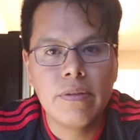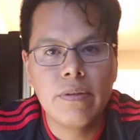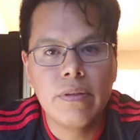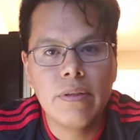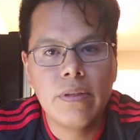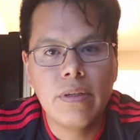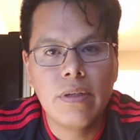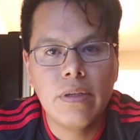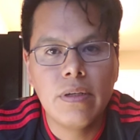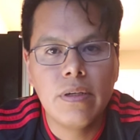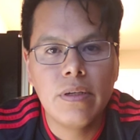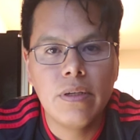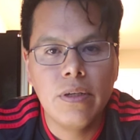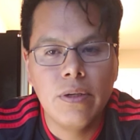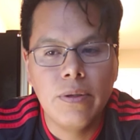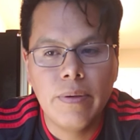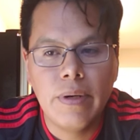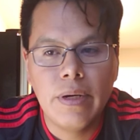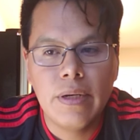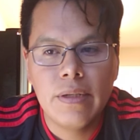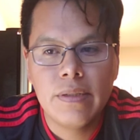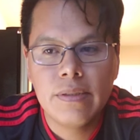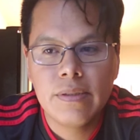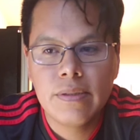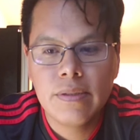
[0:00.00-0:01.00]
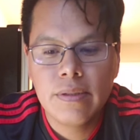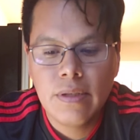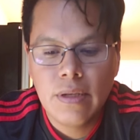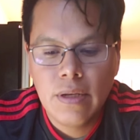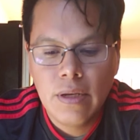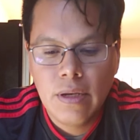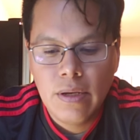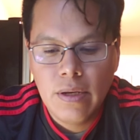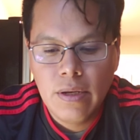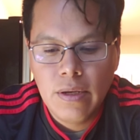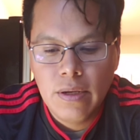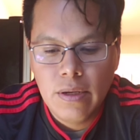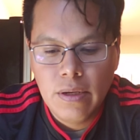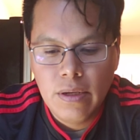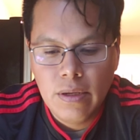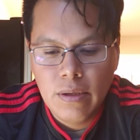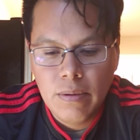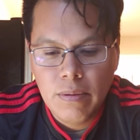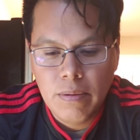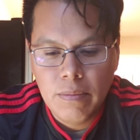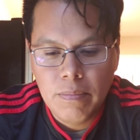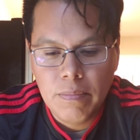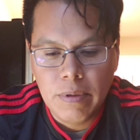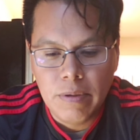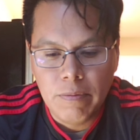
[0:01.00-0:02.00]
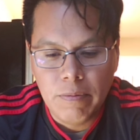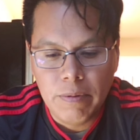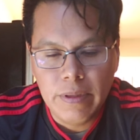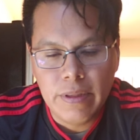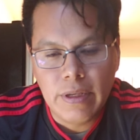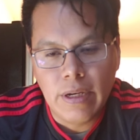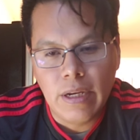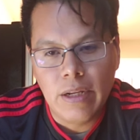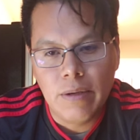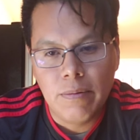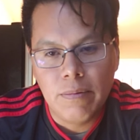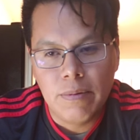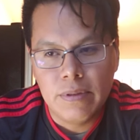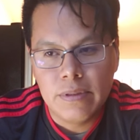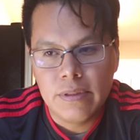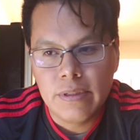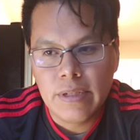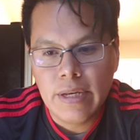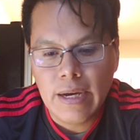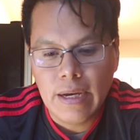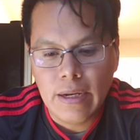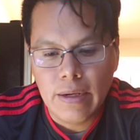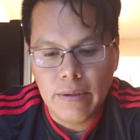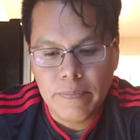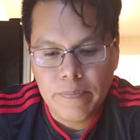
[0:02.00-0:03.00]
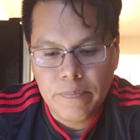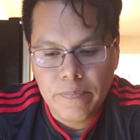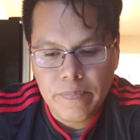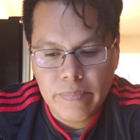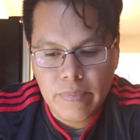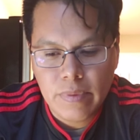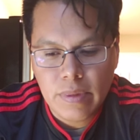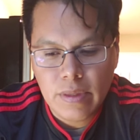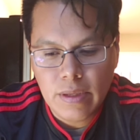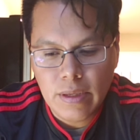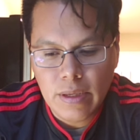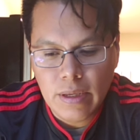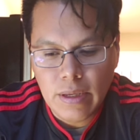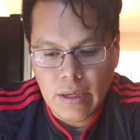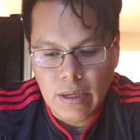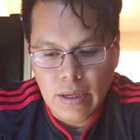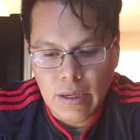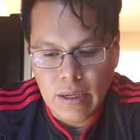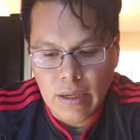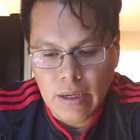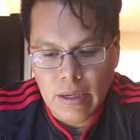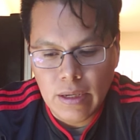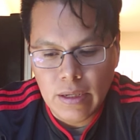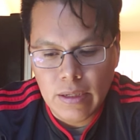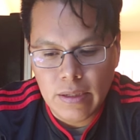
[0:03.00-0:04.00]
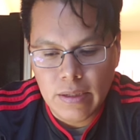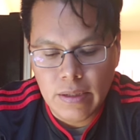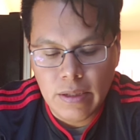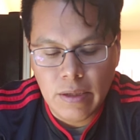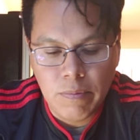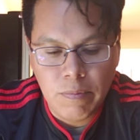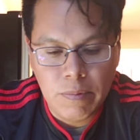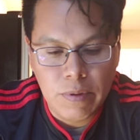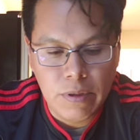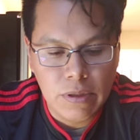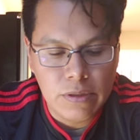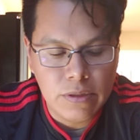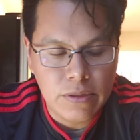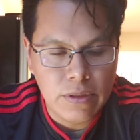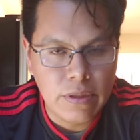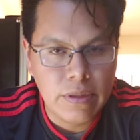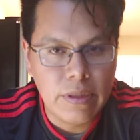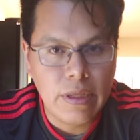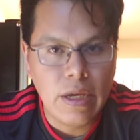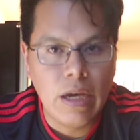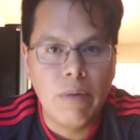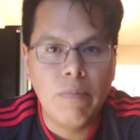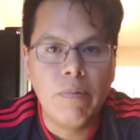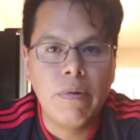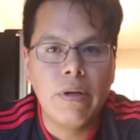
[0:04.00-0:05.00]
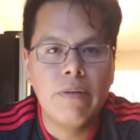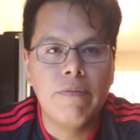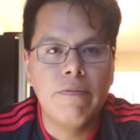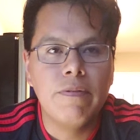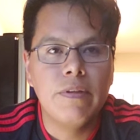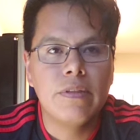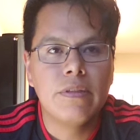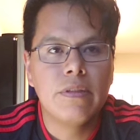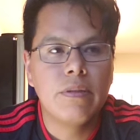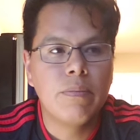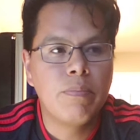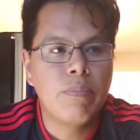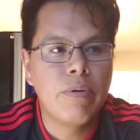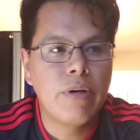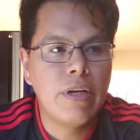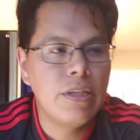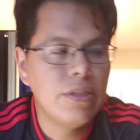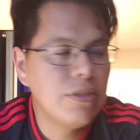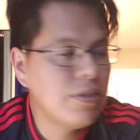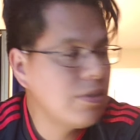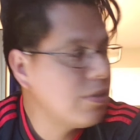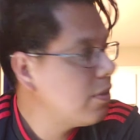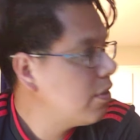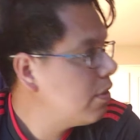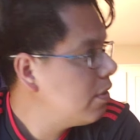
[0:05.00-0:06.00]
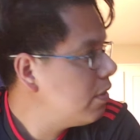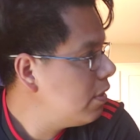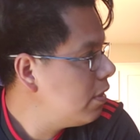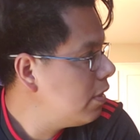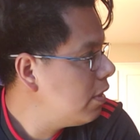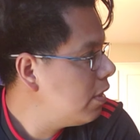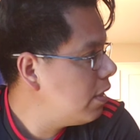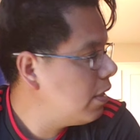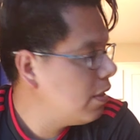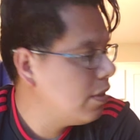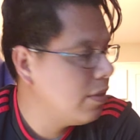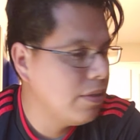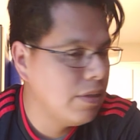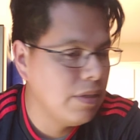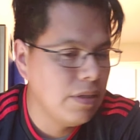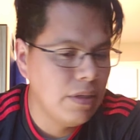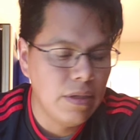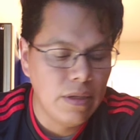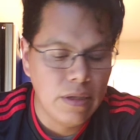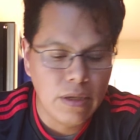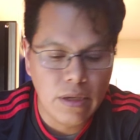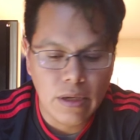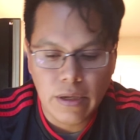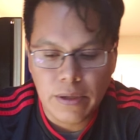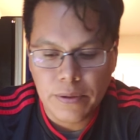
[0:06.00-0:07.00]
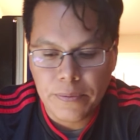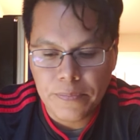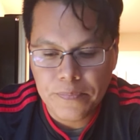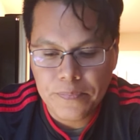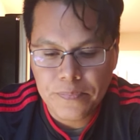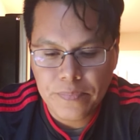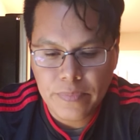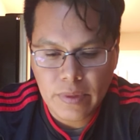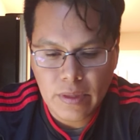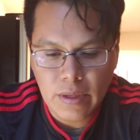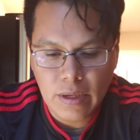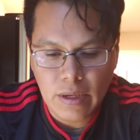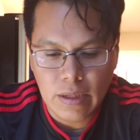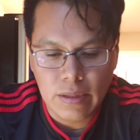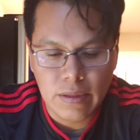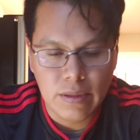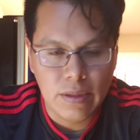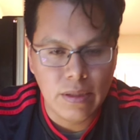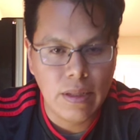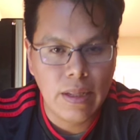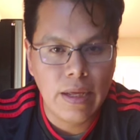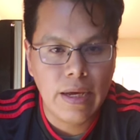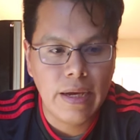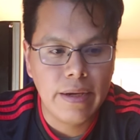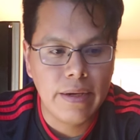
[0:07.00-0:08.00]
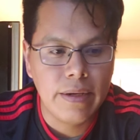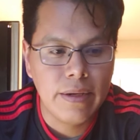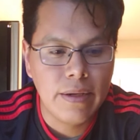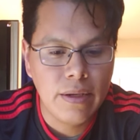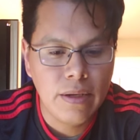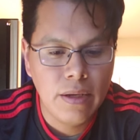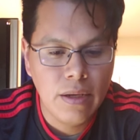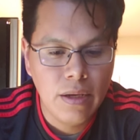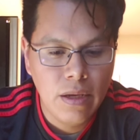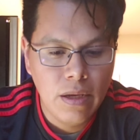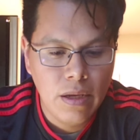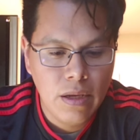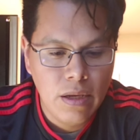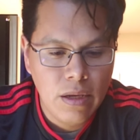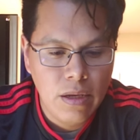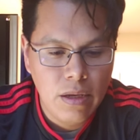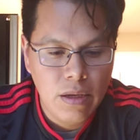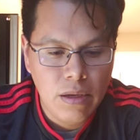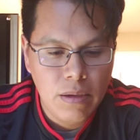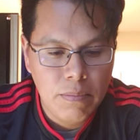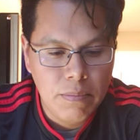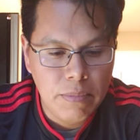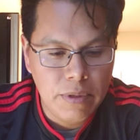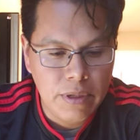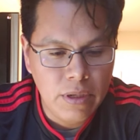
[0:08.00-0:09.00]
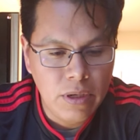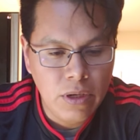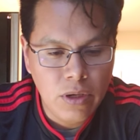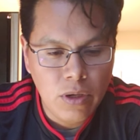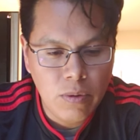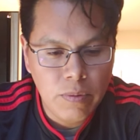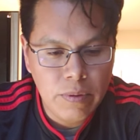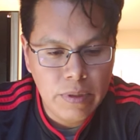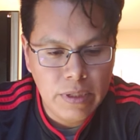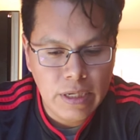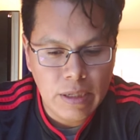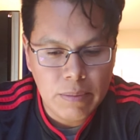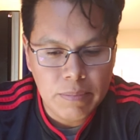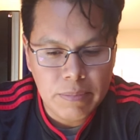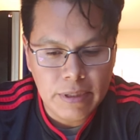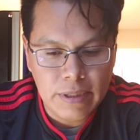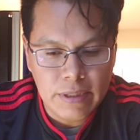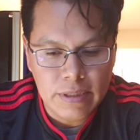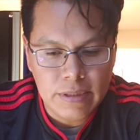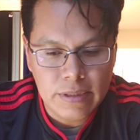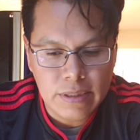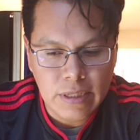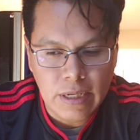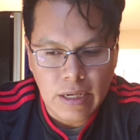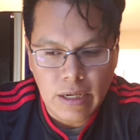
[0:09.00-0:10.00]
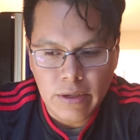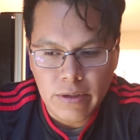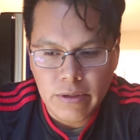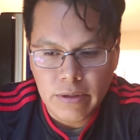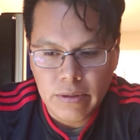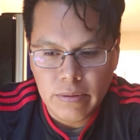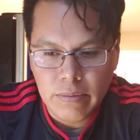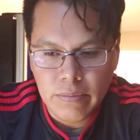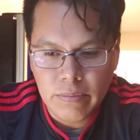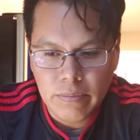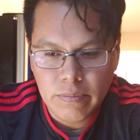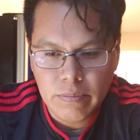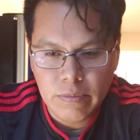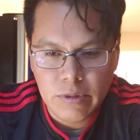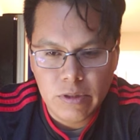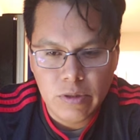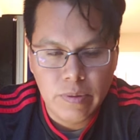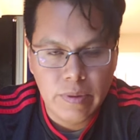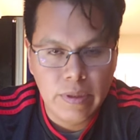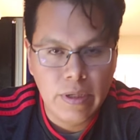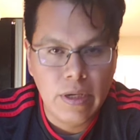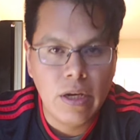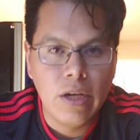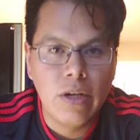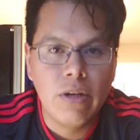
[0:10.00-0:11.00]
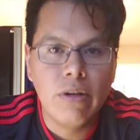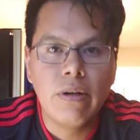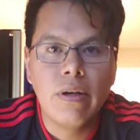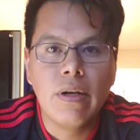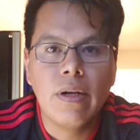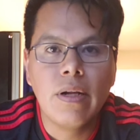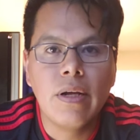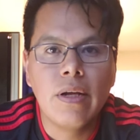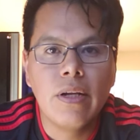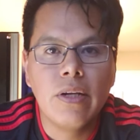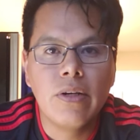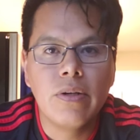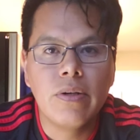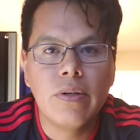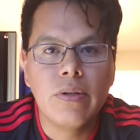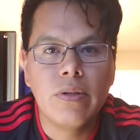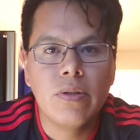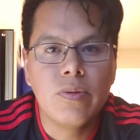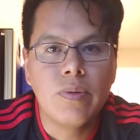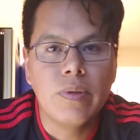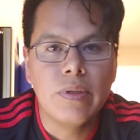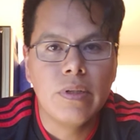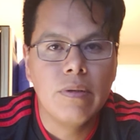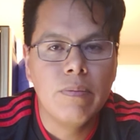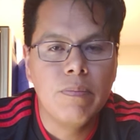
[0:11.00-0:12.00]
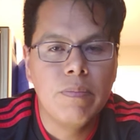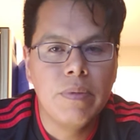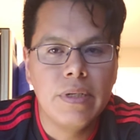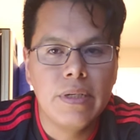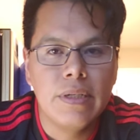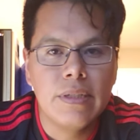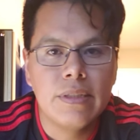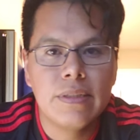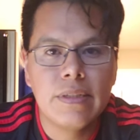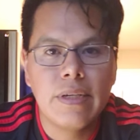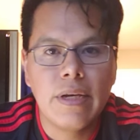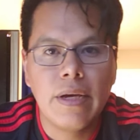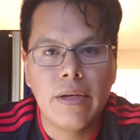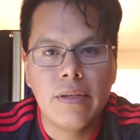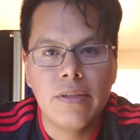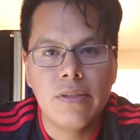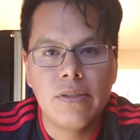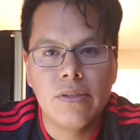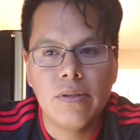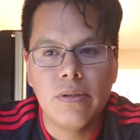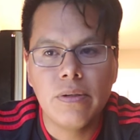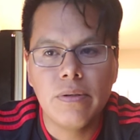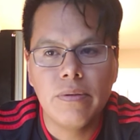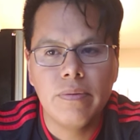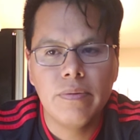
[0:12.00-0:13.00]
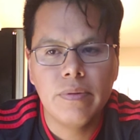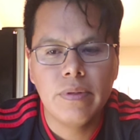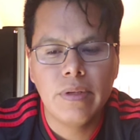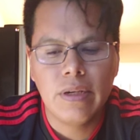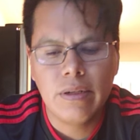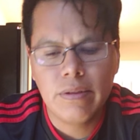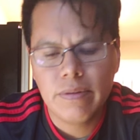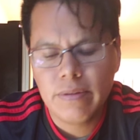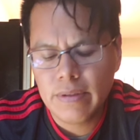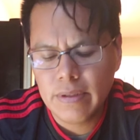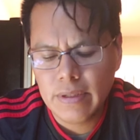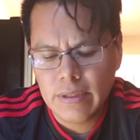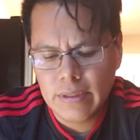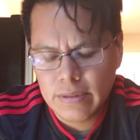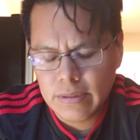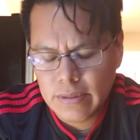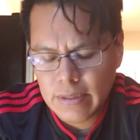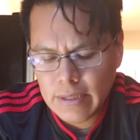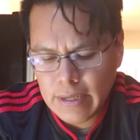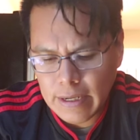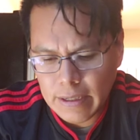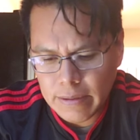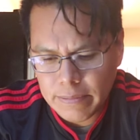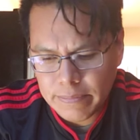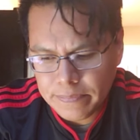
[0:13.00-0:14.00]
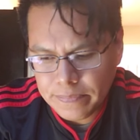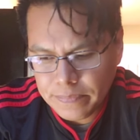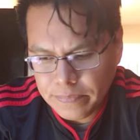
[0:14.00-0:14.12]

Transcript: of the U.S. But we thought it was that, and then we also thought, what if it's the pressure on the line? But no, we kept it a standard between 100 and 120 psi, so I don't think it's that.